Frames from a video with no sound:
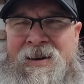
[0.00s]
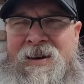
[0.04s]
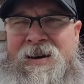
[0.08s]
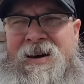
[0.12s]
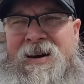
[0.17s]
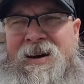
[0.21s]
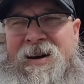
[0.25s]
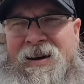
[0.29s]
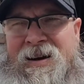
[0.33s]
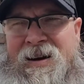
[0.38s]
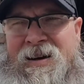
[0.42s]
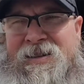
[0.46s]

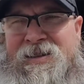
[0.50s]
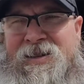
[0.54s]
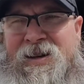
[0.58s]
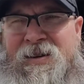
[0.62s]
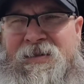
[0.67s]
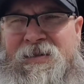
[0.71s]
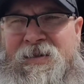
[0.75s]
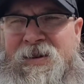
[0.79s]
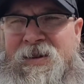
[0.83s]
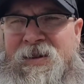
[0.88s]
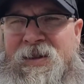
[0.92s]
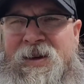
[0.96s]
I got
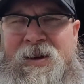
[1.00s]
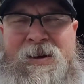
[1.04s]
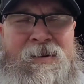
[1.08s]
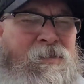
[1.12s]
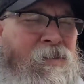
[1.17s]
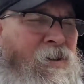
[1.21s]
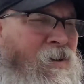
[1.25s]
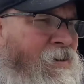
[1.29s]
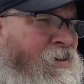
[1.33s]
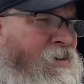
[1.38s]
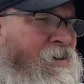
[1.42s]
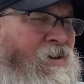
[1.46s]
several of them,
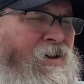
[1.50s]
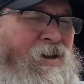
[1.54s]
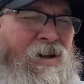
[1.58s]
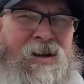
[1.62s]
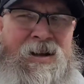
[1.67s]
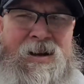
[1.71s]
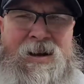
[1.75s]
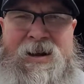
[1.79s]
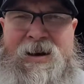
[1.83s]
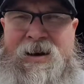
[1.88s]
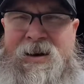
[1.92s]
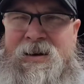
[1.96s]

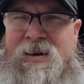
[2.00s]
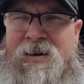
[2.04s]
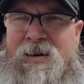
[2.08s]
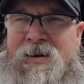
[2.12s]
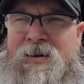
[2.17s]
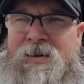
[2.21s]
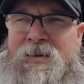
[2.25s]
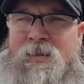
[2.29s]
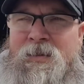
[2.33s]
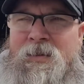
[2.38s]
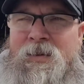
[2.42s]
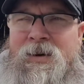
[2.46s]
and
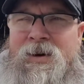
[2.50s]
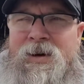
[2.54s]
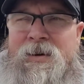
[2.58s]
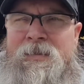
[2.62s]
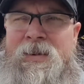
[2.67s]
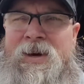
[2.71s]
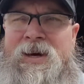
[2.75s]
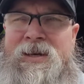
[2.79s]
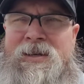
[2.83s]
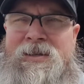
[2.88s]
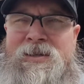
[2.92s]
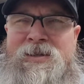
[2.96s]
we're going to
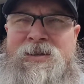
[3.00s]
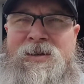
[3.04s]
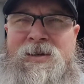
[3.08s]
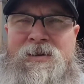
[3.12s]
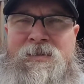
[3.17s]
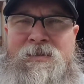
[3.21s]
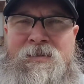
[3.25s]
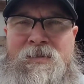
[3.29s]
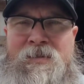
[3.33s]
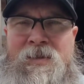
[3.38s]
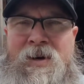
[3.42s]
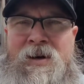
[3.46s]
make
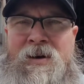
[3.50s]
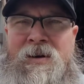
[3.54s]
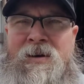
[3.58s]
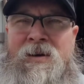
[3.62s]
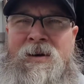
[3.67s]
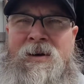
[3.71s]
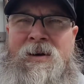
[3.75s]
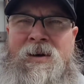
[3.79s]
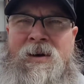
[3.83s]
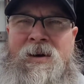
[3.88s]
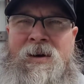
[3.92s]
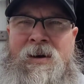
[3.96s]
some
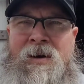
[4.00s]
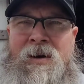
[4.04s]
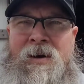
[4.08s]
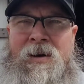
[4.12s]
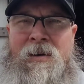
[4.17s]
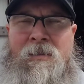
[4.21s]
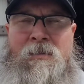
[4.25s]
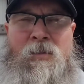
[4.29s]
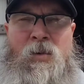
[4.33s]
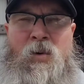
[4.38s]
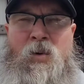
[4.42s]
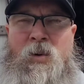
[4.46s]

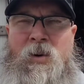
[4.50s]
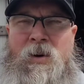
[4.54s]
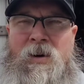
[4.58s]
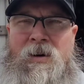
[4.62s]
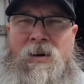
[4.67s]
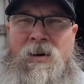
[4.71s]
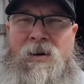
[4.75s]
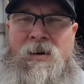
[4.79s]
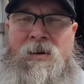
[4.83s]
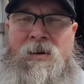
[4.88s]
more